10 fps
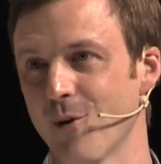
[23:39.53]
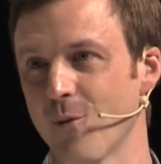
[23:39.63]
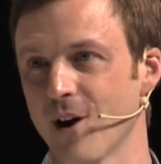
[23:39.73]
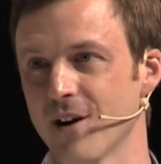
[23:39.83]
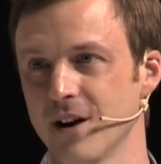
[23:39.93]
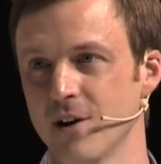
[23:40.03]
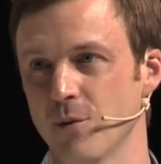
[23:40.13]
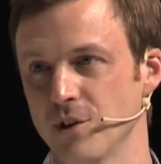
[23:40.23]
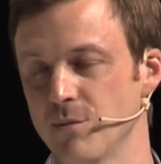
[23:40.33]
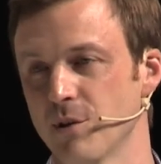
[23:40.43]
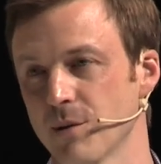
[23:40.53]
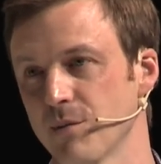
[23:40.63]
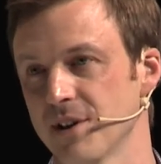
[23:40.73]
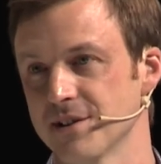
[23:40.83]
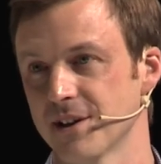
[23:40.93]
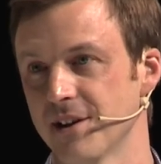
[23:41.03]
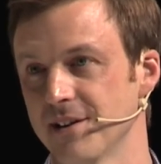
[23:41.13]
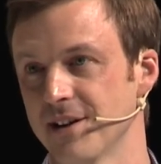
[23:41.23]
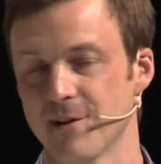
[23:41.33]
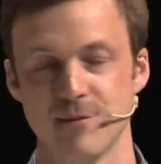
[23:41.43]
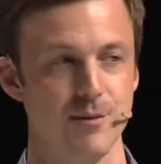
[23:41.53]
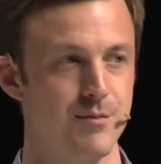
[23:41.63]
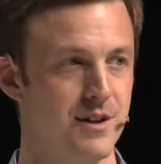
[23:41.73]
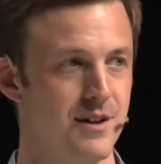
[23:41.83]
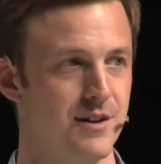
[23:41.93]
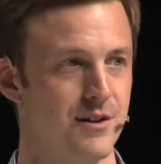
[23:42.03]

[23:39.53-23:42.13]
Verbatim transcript: where when you book a place on Airbnb,